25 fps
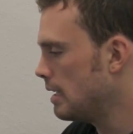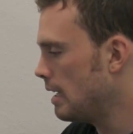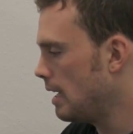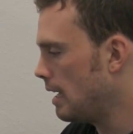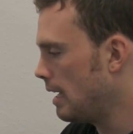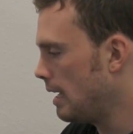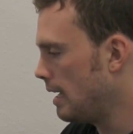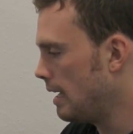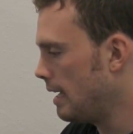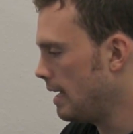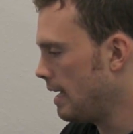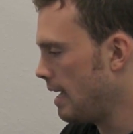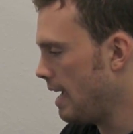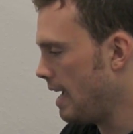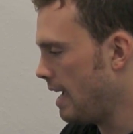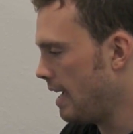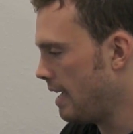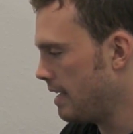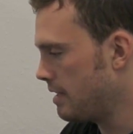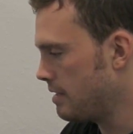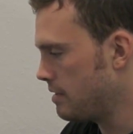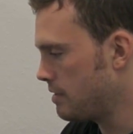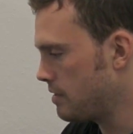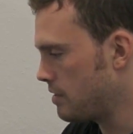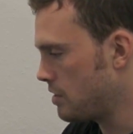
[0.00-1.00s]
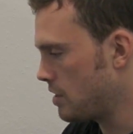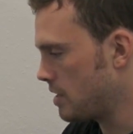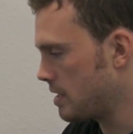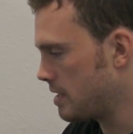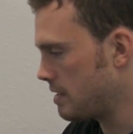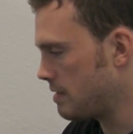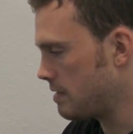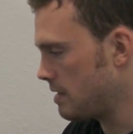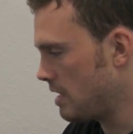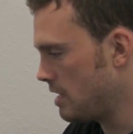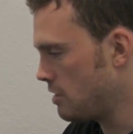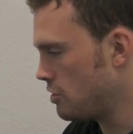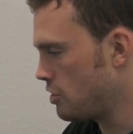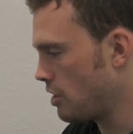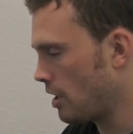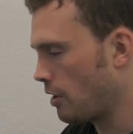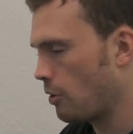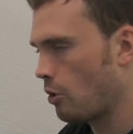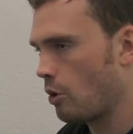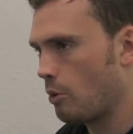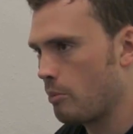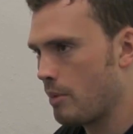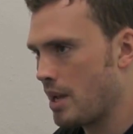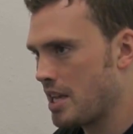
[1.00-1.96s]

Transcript: And just in general